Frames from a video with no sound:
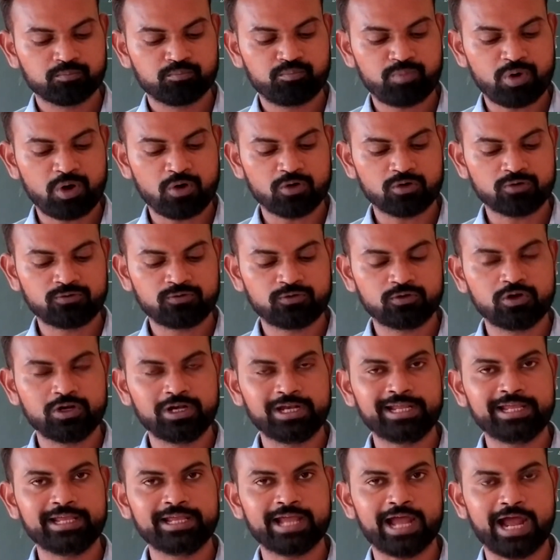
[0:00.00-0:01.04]

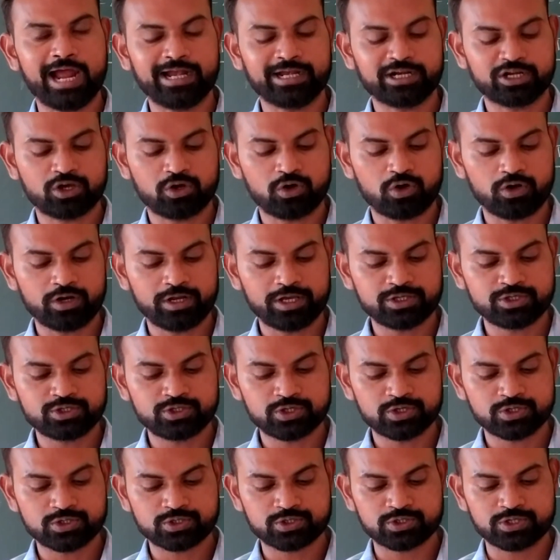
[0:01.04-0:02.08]
powerfully and
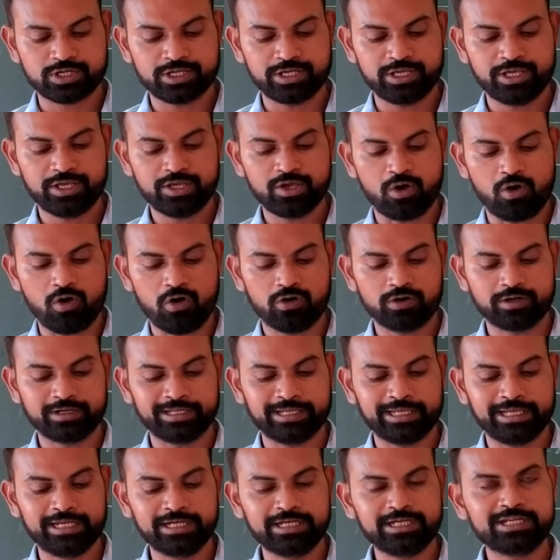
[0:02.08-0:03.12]
courageously
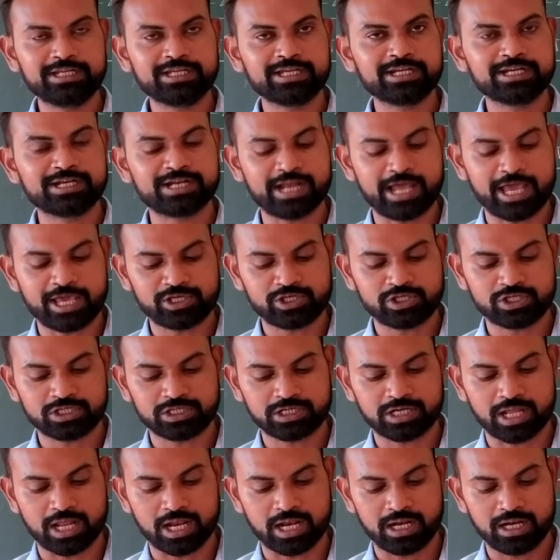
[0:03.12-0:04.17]
on Indian
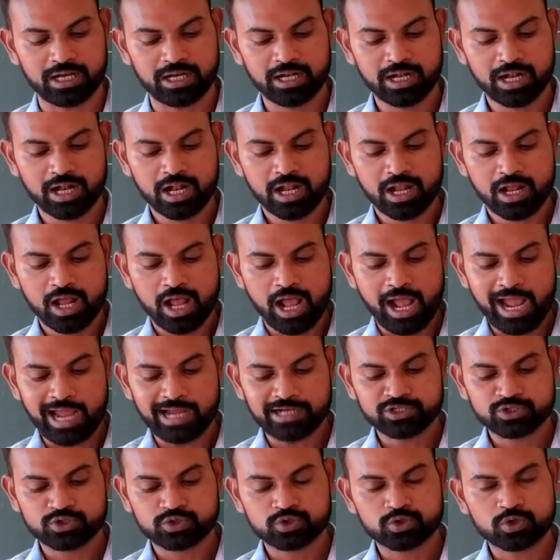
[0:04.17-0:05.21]
national
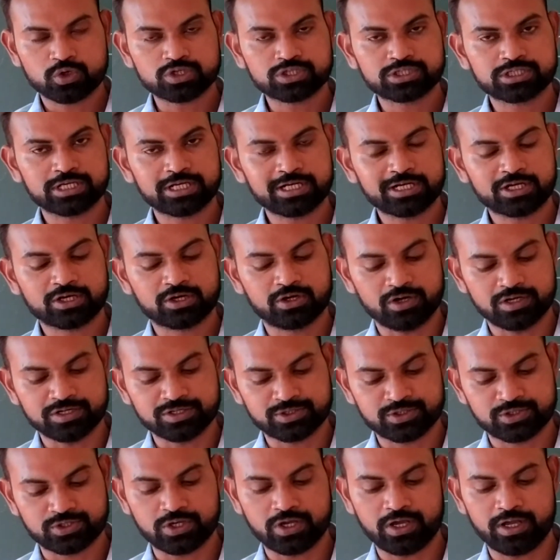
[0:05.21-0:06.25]
and social
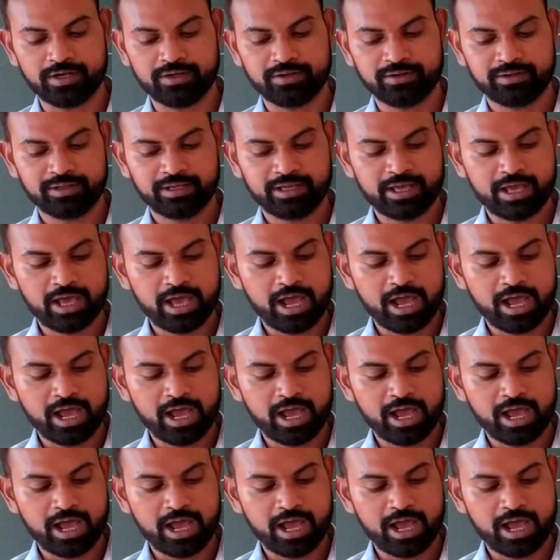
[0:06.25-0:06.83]
concern.